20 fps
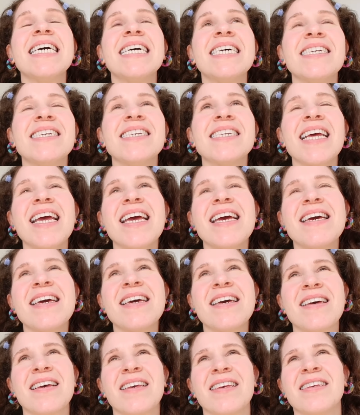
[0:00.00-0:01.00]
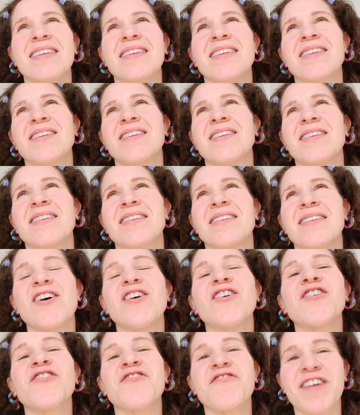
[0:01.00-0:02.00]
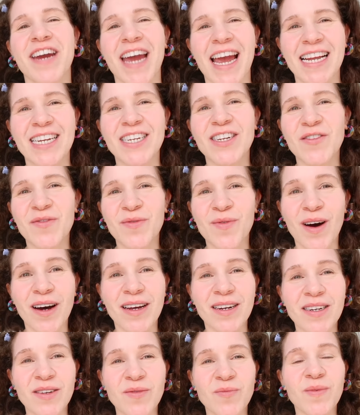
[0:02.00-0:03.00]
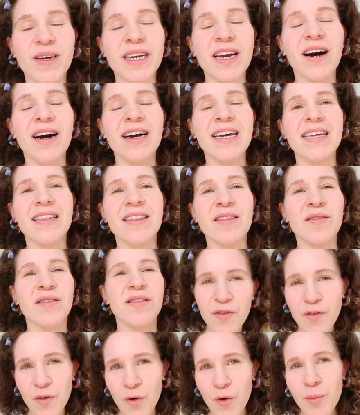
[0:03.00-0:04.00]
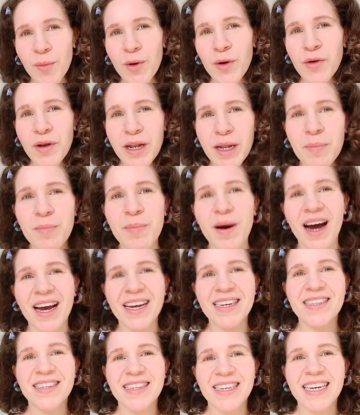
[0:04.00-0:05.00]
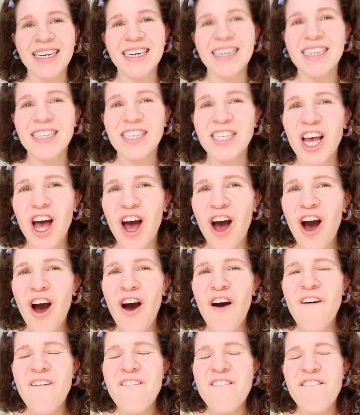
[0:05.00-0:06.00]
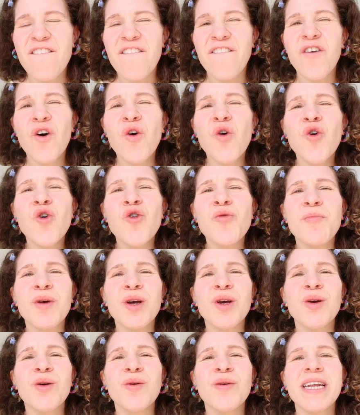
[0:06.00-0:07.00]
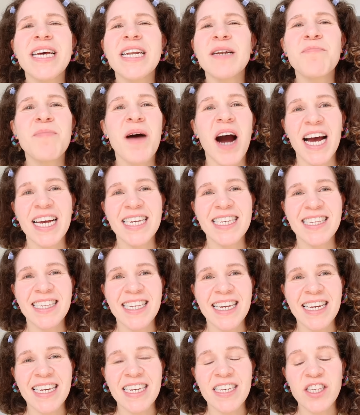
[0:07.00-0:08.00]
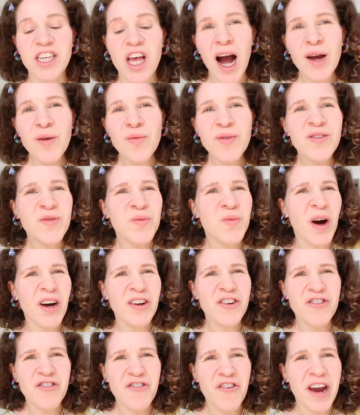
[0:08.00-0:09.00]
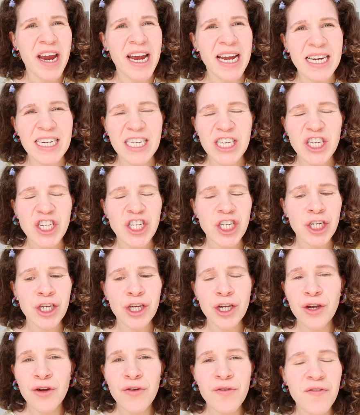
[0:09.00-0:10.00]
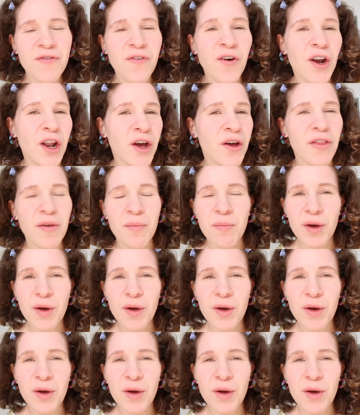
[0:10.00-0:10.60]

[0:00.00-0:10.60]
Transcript: It is a creative one. We are in full moon in Pisces. Full moon in Pisces. I was wondering, do you follow the